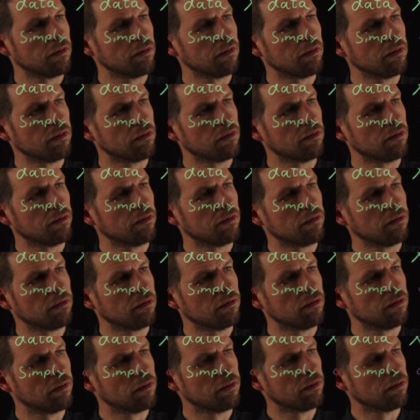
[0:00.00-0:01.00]

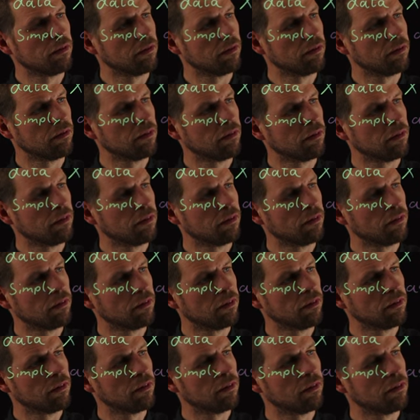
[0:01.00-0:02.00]

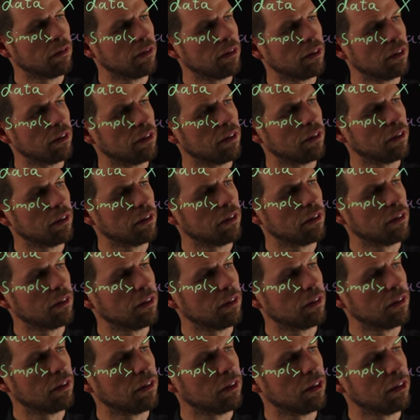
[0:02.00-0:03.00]

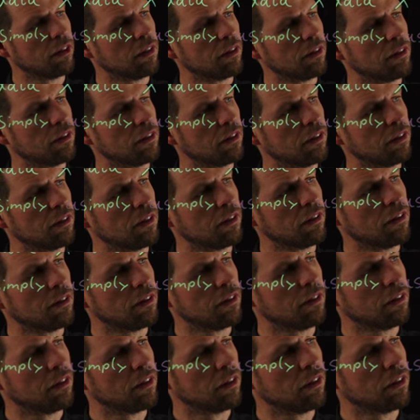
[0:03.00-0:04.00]

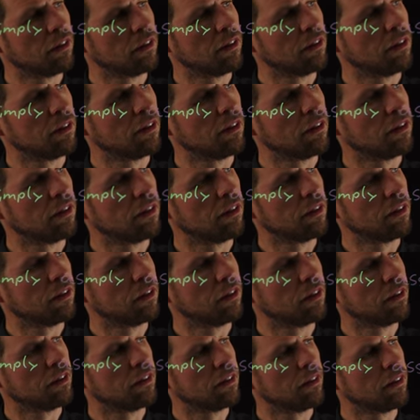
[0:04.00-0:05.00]

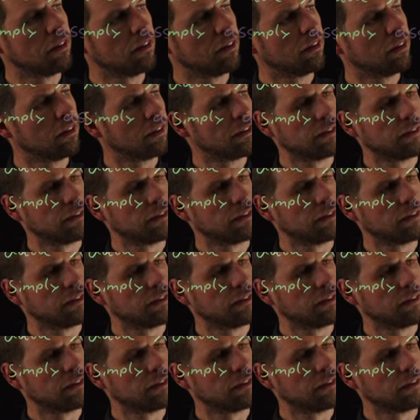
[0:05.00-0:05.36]
(no one is talking)